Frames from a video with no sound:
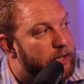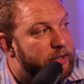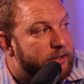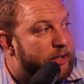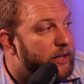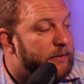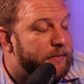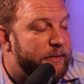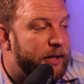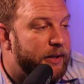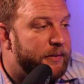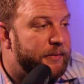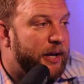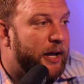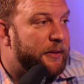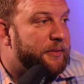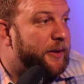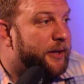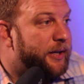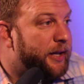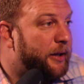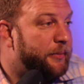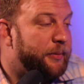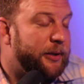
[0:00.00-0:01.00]
every and, day. And I
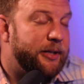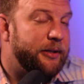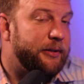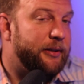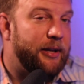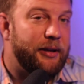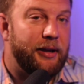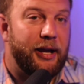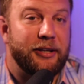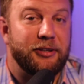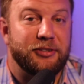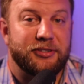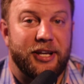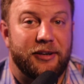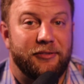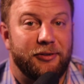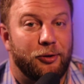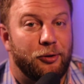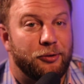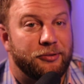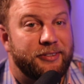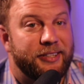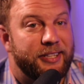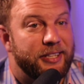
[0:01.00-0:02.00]
think, I mean, I used to have
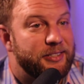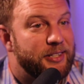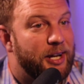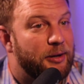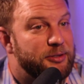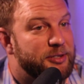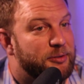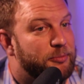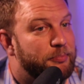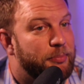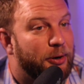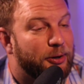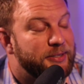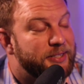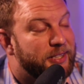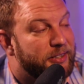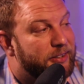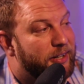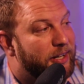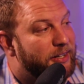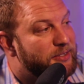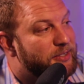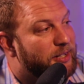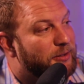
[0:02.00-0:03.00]
an old kitchen. I was a
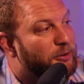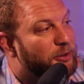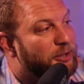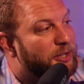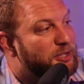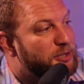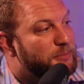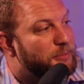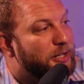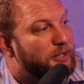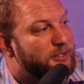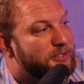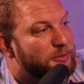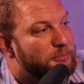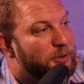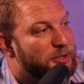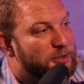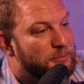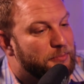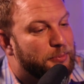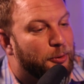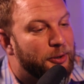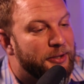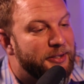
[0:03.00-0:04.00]
bartender guy. I used to have an old kitchen manager. So the
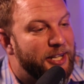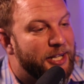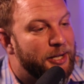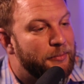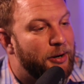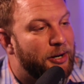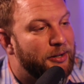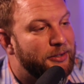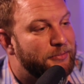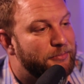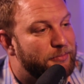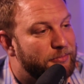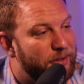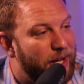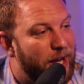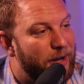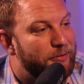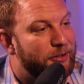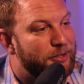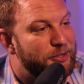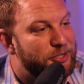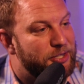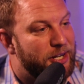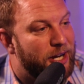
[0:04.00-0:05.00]
most important thing about
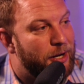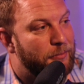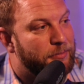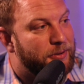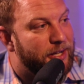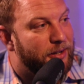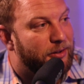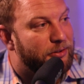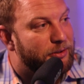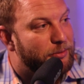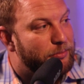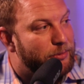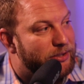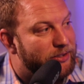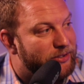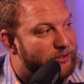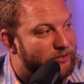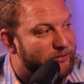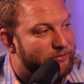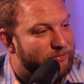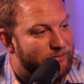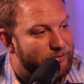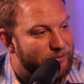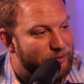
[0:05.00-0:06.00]
having a job, Kelderman,
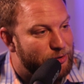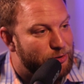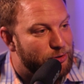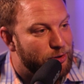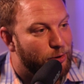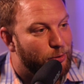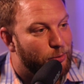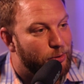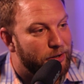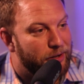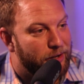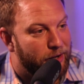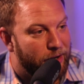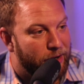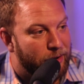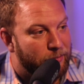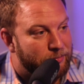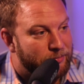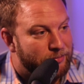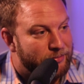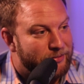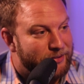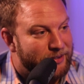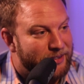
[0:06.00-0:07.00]
is showing
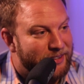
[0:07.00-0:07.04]
up.